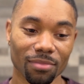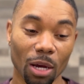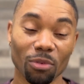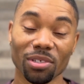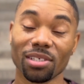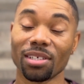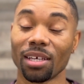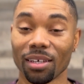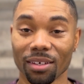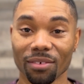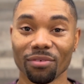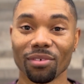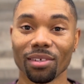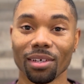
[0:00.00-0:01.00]
was
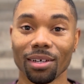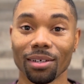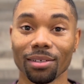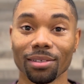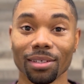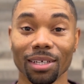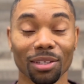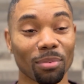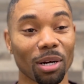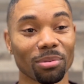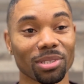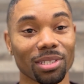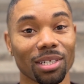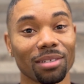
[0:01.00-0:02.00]
saved at the
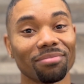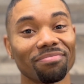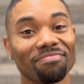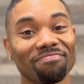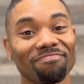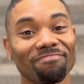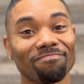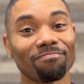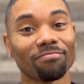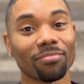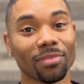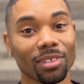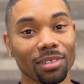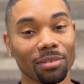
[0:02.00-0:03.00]
barbershop.
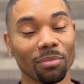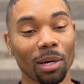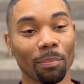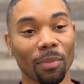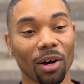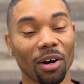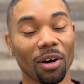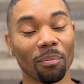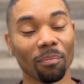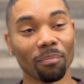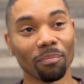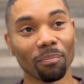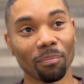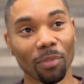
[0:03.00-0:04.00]
My
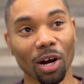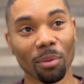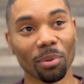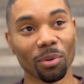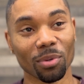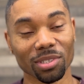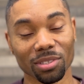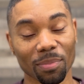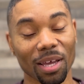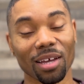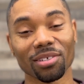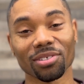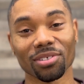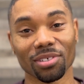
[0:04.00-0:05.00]
barber was a
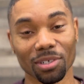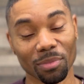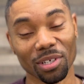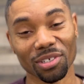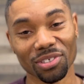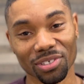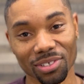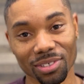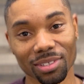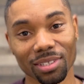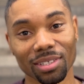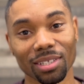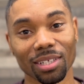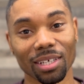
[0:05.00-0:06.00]
pastor, a minister
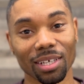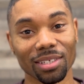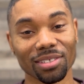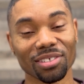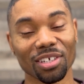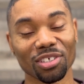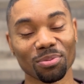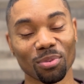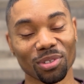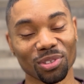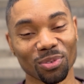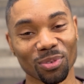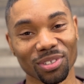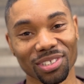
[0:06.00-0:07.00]
in
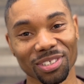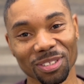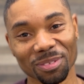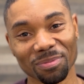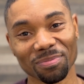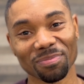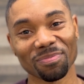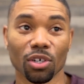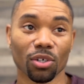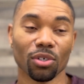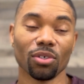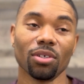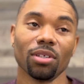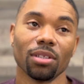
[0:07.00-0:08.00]
Statesboro, Georgia.
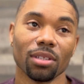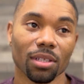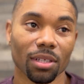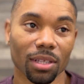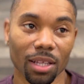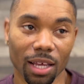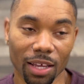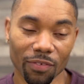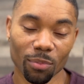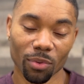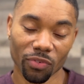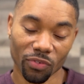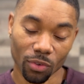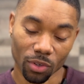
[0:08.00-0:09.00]
So the life
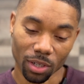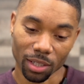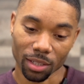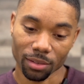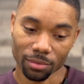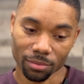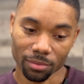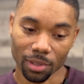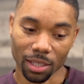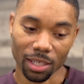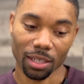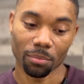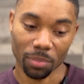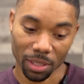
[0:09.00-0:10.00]
before I
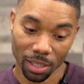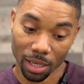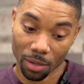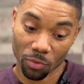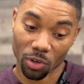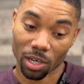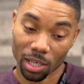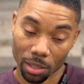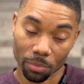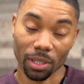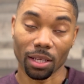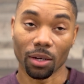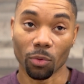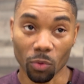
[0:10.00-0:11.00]
became
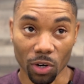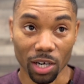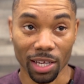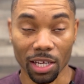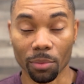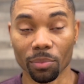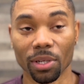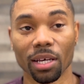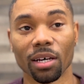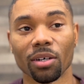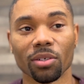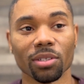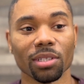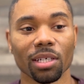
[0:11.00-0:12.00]
where I am
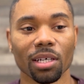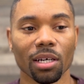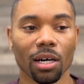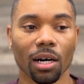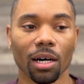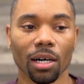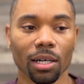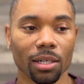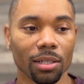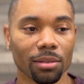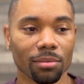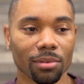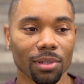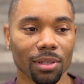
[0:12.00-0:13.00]
now, a
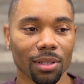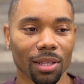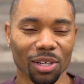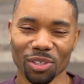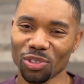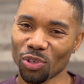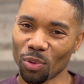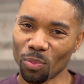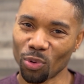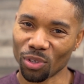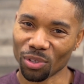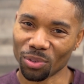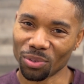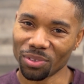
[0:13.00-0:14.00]
lot of
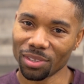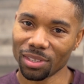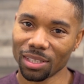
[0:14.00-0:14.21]
turmoil,